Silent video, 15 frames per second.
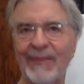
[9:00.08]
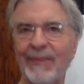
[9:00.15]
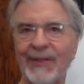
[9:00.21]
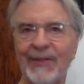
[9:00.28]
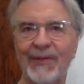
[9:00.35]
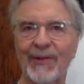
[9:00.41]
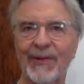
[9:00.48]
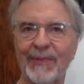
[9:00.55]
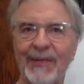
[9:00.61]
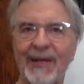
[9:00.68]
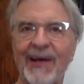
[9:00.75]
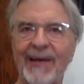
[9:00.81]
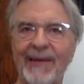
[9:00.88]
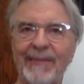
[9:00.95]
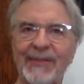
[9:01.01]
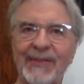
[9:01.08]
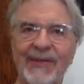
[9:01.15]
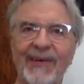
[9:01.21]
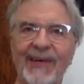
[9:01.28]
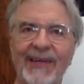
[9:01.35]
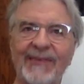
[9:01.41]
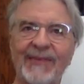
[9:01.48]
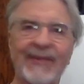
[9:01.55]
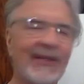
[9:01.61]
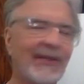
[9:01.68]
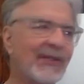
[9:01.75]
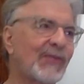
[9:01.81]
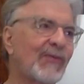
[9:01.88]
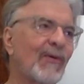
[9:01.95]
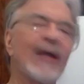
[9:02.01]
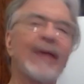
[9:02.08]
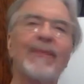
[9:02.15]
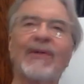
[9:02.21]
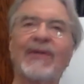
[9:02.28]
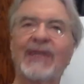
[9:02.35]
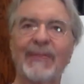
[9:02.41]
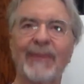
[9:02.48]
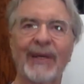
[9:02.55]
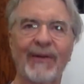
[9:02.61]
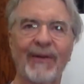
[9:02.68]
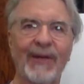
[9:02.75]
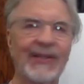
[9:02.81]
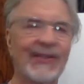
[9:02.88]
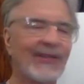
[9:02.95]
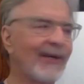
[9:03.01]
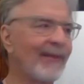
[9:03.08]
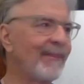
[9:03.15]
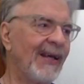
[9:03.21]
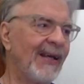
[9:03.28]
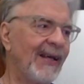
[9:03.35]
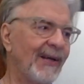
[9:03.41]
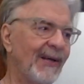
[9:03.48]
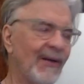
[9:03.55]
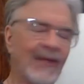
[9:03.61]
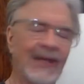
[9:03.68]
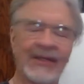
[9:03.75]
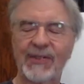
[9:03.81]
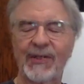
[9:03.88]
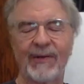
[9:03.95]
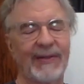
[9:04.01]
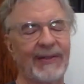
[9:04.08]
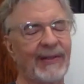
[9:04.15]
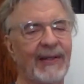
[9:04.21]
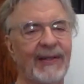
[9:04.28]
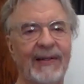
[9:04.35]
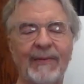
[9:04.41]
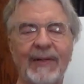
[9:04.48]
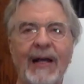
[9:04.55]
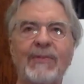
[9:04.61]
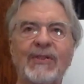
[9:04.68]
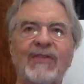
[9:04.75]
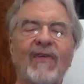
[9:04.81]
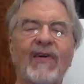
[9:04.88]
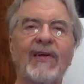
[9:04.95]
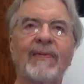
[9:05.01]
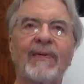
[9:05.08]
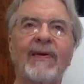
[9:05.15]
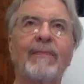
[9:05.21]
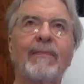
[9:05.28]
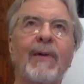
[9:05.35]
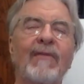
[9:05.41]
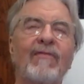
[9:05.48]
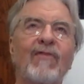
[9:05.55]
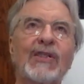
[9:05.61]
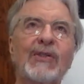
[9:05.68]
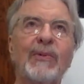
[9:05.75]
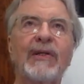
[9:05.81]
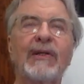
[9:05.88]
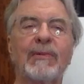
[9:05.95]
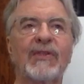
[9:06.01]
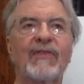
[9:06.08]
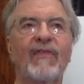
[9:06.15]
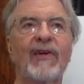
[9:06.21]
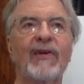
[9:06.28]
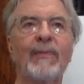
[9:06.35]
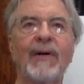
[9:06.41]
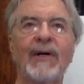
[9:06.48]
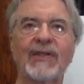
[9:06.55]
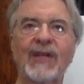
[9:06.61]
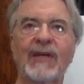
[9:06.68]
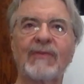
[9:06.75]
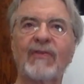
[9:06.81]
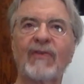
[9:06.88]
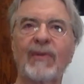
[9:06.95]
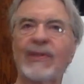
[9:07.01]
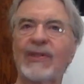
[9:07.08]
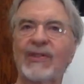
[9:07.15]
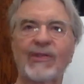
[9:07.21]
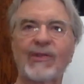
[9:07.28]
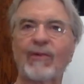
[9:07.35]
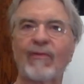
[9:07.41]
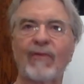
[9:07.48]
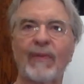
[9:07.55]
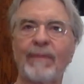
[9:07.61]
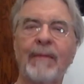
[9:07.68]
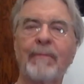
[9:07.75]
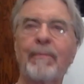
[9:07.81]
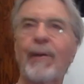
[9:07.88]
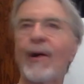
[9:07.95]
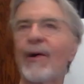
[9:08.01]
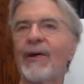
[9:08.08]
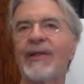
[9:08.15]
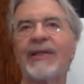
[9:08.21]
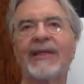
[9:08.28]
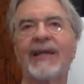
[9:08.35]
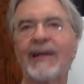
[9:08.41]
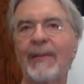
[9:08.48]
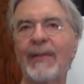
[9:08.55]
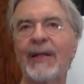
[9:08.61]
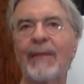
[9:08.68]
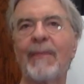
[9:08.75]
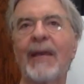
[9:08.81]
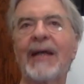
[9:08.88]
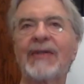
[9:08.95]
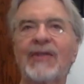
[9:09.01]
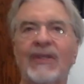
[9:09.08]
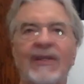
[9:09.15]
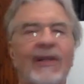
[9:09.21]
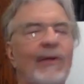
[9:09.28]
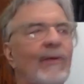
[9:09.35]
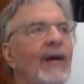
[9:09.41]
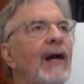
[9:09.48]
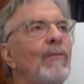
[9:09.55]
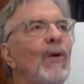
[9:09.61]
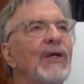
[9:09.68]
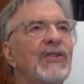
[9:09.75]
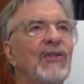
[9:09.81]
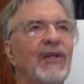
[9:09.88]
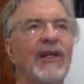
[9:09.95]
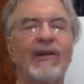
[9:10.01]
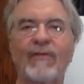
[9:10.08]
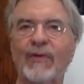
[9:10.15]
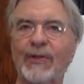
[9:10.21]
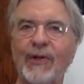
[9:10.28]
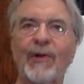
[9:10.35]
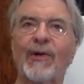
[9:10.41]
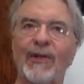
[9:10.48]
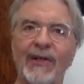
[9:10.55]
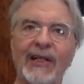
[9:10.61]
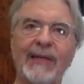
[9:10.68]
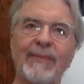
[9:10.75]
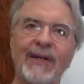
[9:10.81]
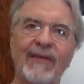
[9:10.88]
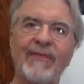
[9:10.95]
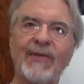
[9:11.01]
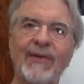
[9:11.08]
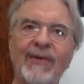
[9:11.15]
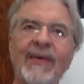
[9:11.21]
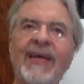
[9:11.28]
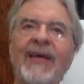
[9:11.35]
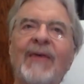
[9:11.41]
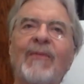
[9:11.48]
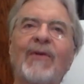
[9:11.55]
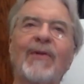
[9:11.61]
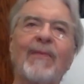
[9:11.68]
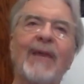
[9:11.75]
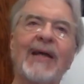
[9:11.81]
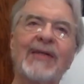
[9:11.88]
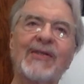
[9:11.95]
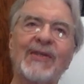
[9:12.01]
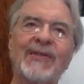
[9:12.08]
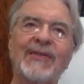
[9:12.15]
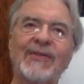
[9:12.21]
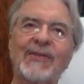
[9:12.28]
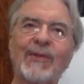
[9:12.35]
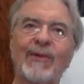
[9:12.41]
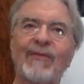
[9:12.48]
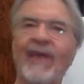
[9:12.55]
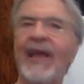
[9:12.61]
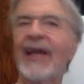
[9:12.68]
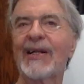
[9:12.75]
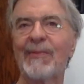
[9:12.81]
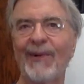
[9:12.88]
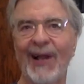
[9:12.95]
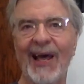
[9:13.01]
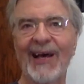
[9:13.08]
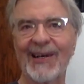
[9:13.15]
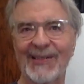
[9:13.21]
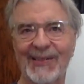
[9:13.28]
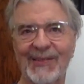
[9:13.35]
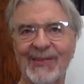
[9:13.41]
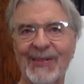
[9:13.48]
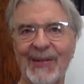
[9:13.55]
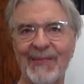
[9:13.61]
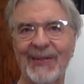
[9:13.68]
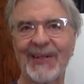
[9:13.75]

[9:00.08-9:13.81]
midterm time. Mm-hmm. So I had to scramble to get my grades up and all that. So my freshman year was very much sort of a party. Imagine, I wasn't in a fraternity, but if you would imagine sort of Animal House or something,